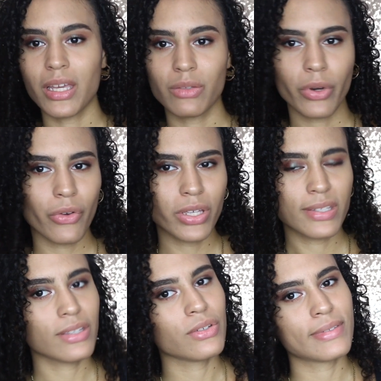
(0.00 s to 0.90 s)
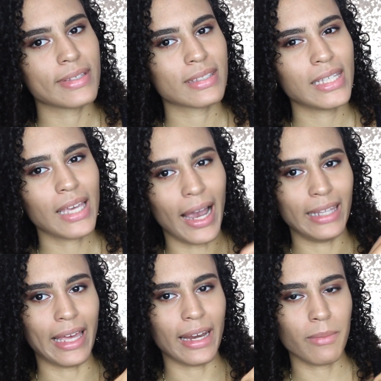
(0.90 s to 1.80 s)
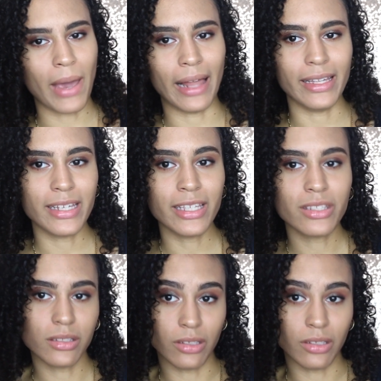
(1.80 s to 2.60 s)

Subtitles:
because we're going to use the sleek highlighting palette in